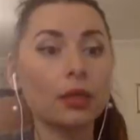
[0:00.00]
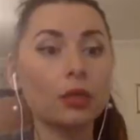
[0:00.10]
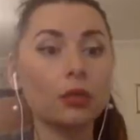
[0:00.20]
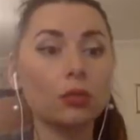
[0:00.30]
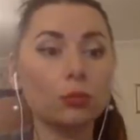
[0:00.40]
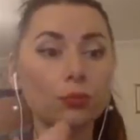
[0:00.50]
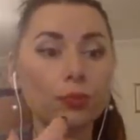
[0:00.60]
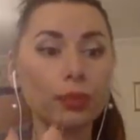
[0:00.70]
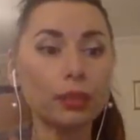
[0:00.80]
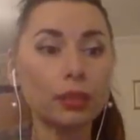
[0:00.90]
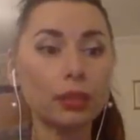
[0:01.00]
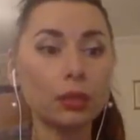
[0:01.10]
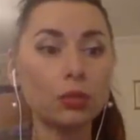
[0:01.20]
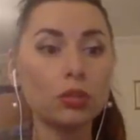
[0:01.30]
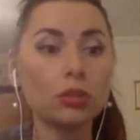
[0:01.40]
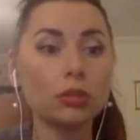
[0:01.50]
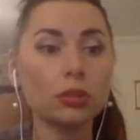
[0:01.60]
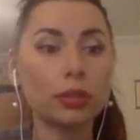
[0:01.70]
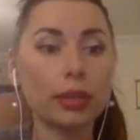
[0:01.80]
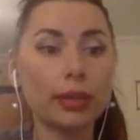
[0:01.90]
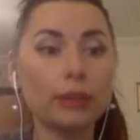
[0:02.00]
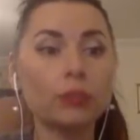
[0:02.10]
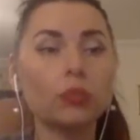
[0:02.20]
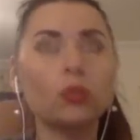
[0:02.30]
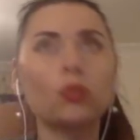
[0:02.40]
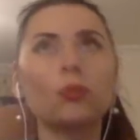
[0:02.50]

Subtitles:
you lost your time to